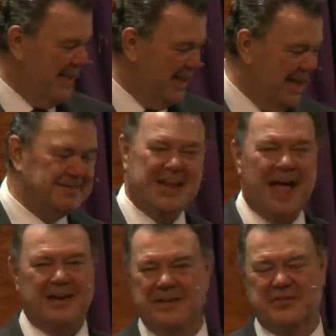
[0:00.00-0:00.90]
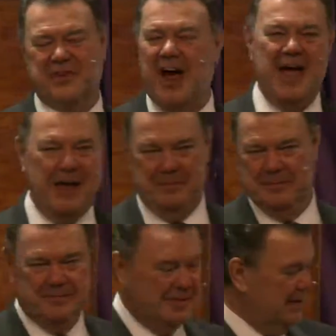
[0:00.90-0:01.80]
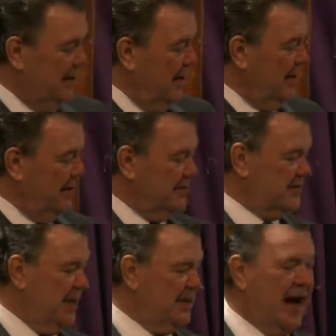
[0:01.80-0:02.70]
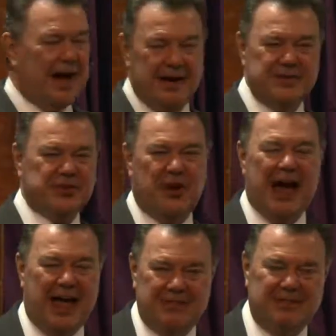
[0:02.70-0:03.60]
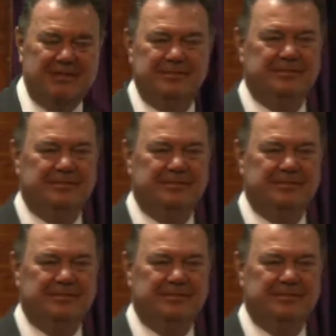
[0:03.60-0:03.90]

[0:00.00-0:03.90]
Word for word: exactly the same. You see, God is Christ.